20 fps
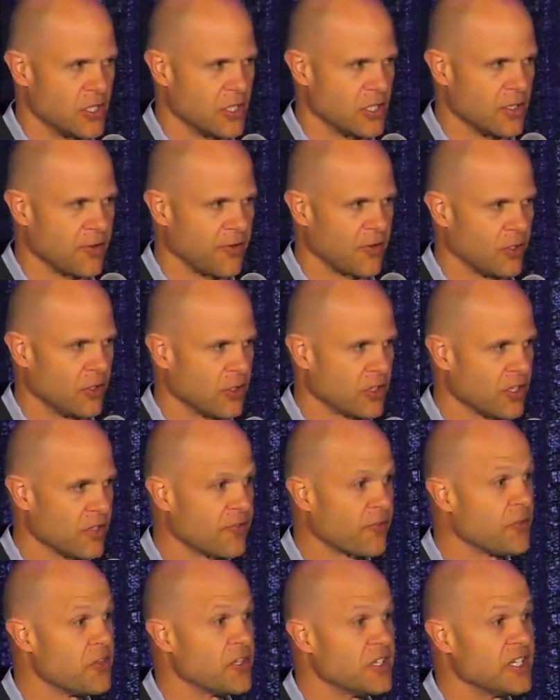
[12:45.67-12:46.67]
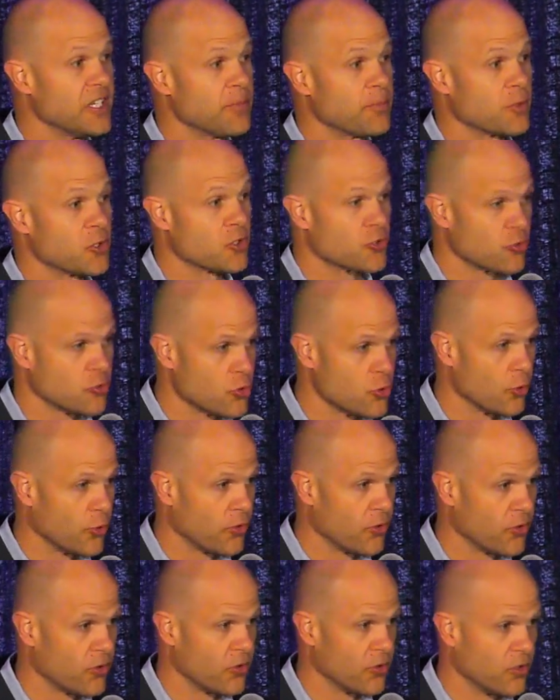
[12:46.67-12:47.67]
if you're looking for the deeper
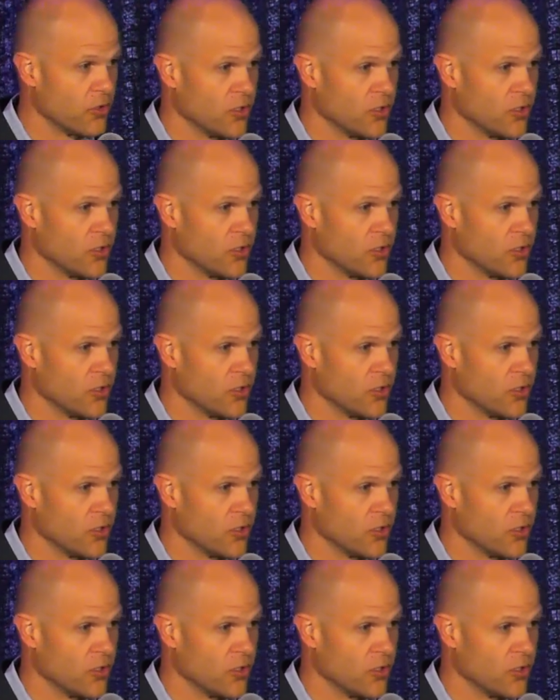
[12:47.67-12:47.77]
truth,